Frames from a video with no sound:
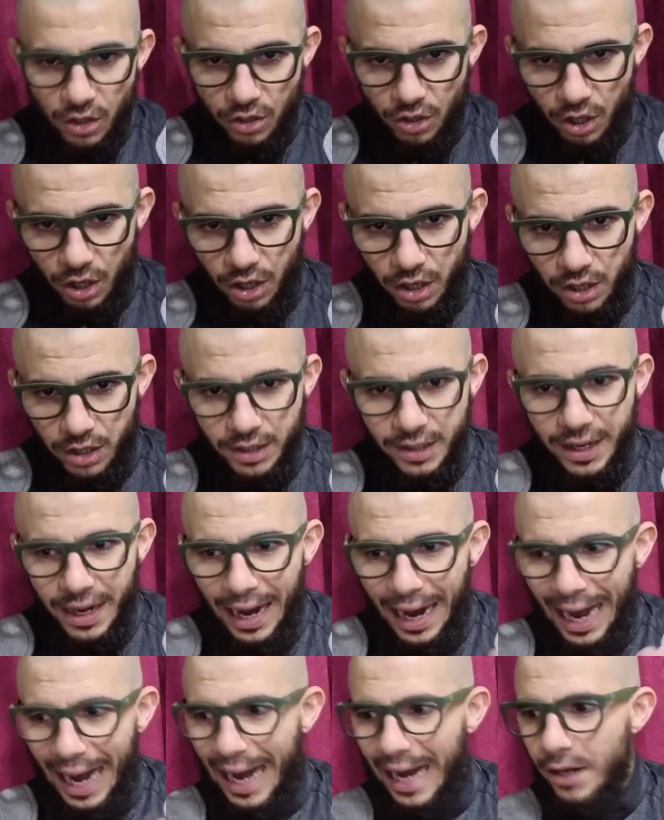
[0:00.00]
Learn
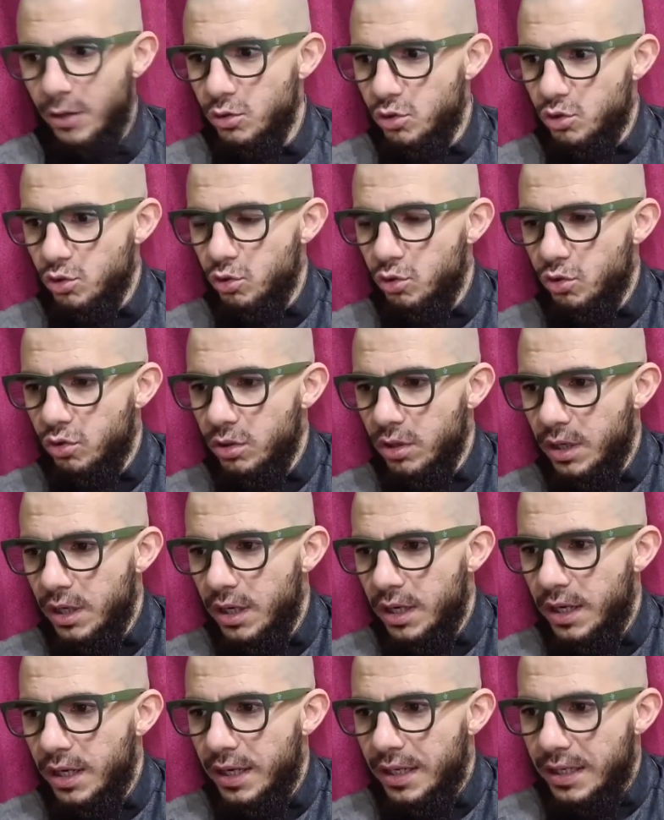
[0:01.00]
how to
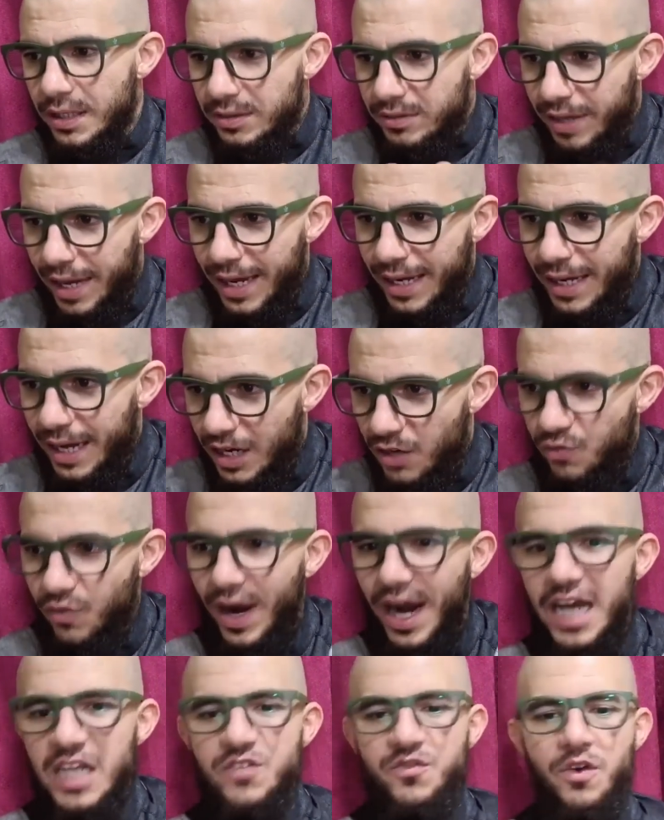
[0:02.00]
take
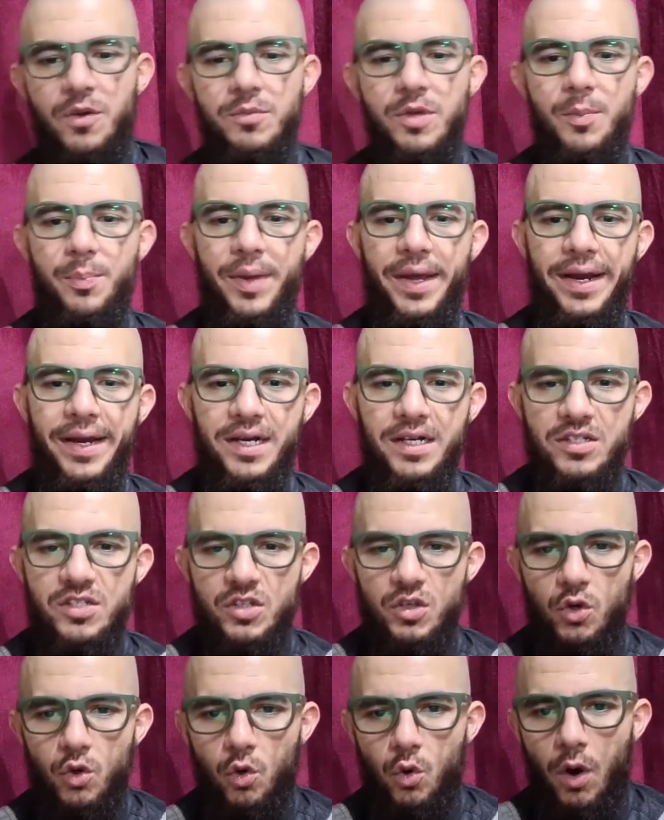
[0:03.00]
advice from your
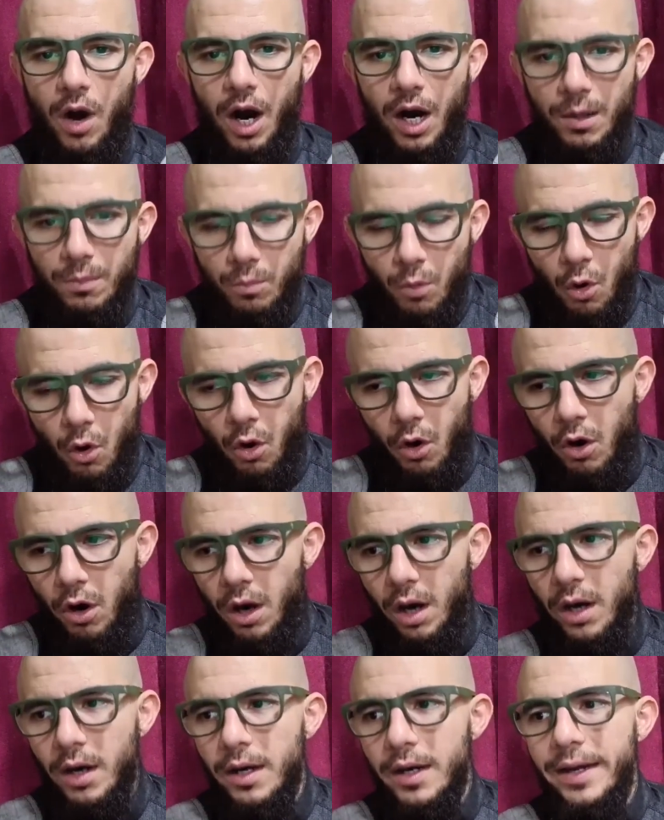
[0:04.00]
parents who are
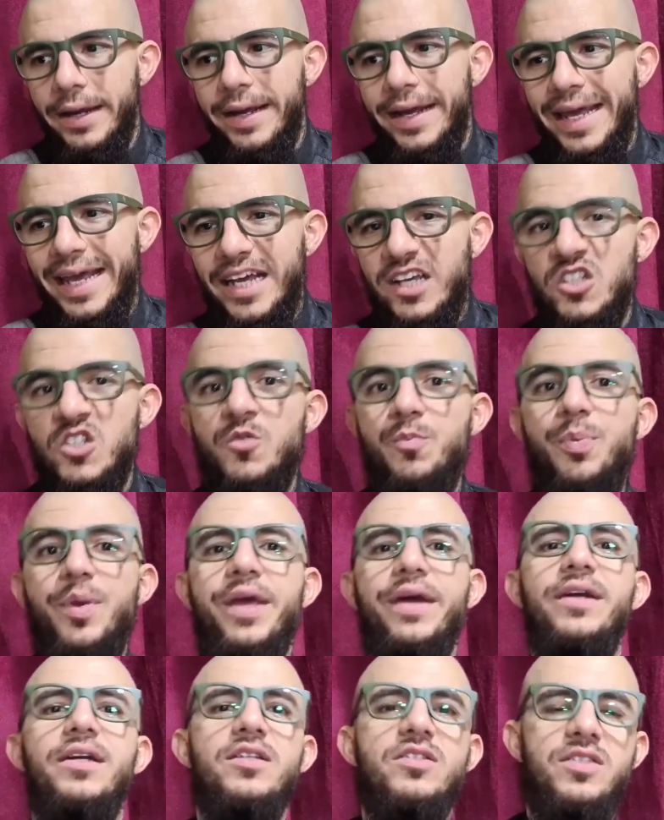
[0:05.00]
more
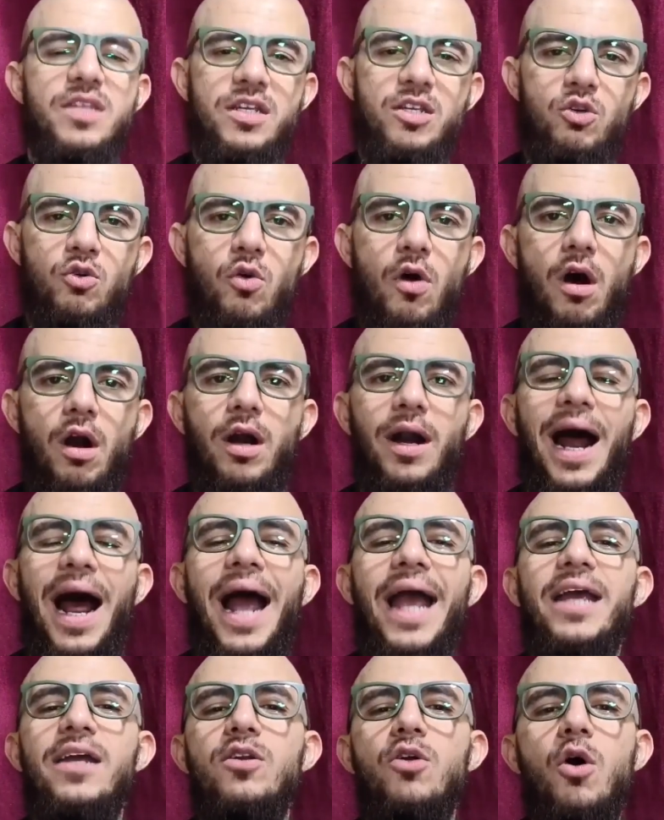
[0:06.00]
experienced than you are.
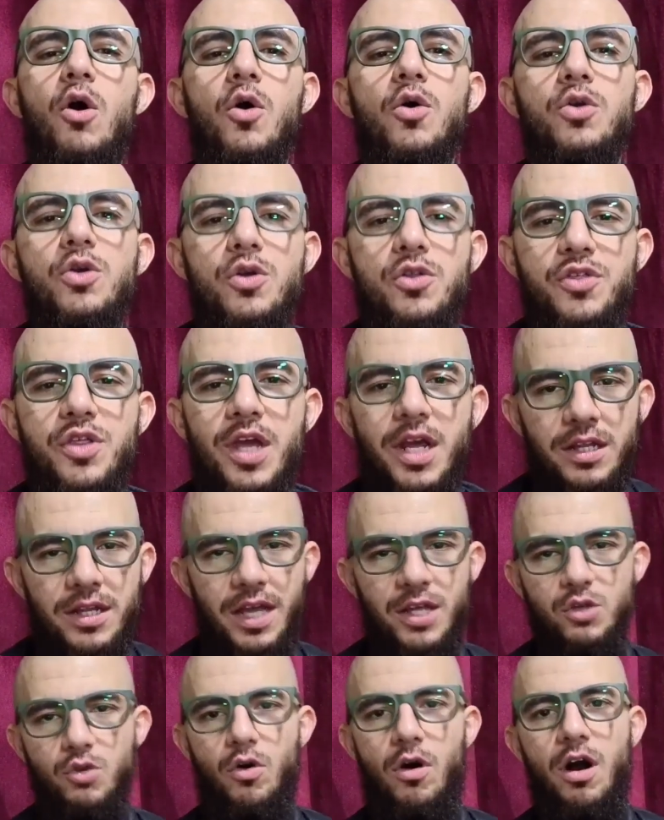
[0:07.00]
I know you think
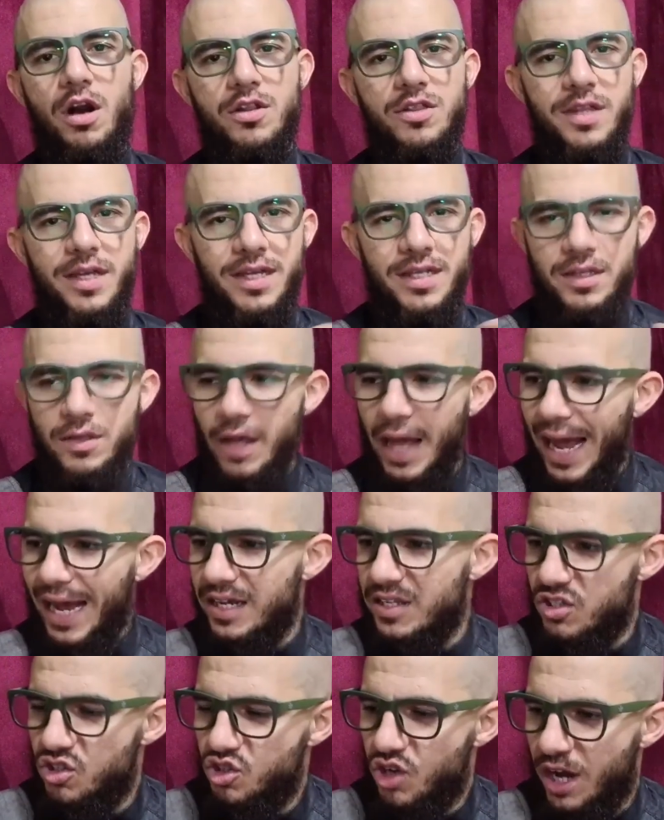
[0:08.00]
that you are the
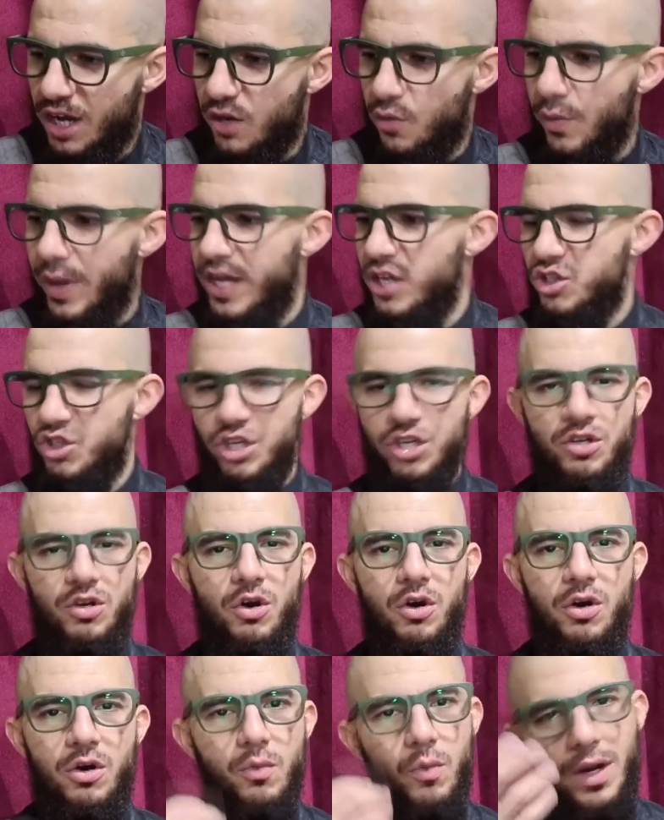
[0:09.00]
X generation,
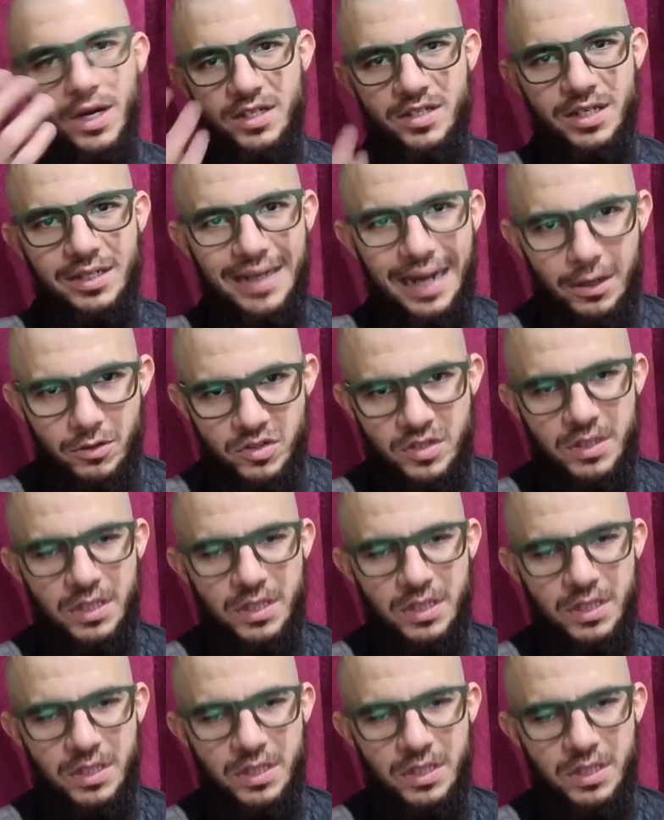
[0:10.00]
or what is it now?